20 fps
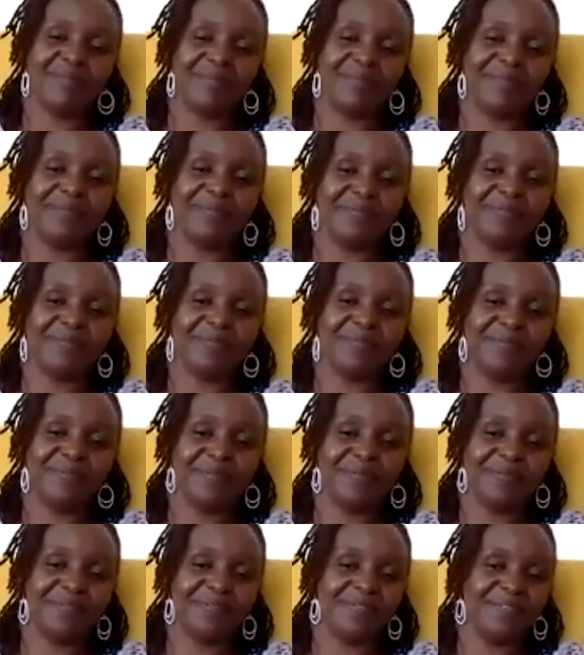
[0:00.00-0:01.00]

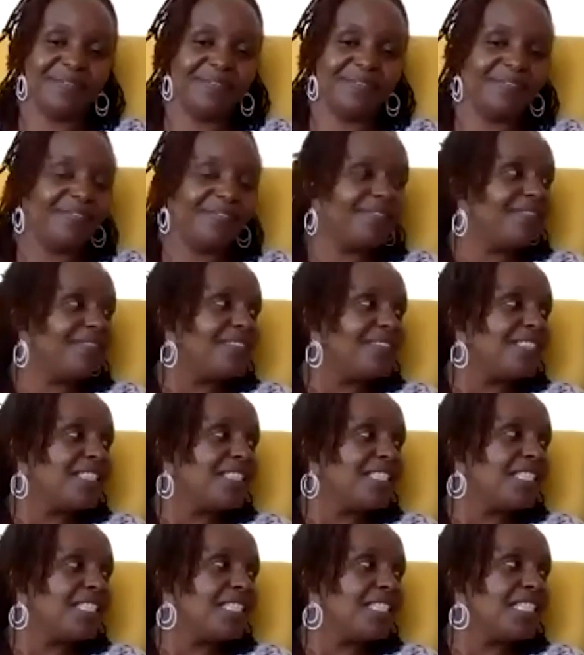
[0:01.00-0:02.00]

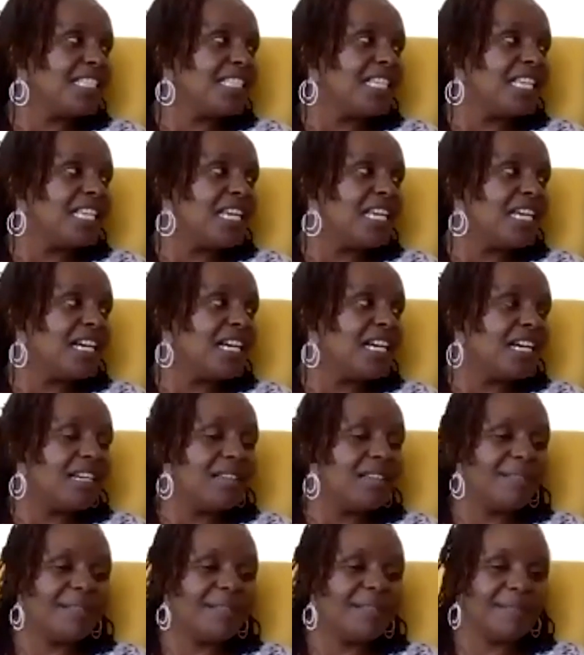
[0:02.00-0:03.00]

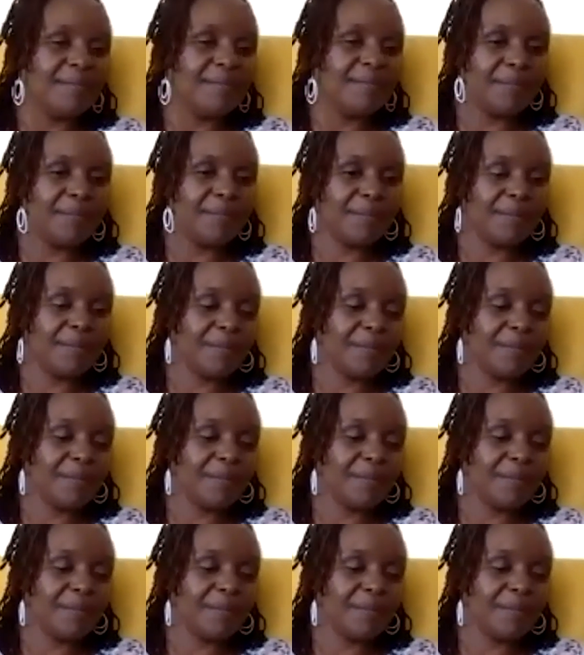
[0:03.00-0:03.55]
(silent)